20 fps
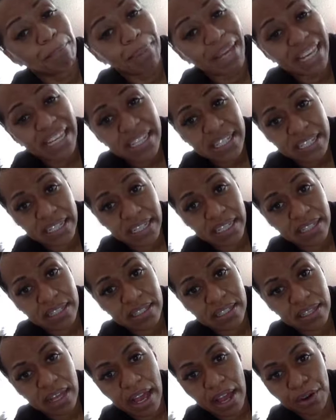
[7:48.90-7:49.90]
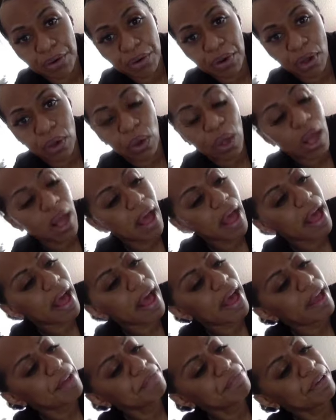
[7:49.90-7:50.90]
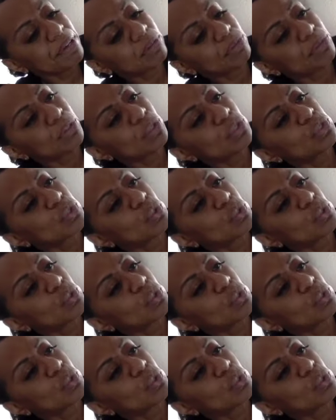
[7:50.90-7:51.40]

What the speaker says: Basics. I don't know. I found this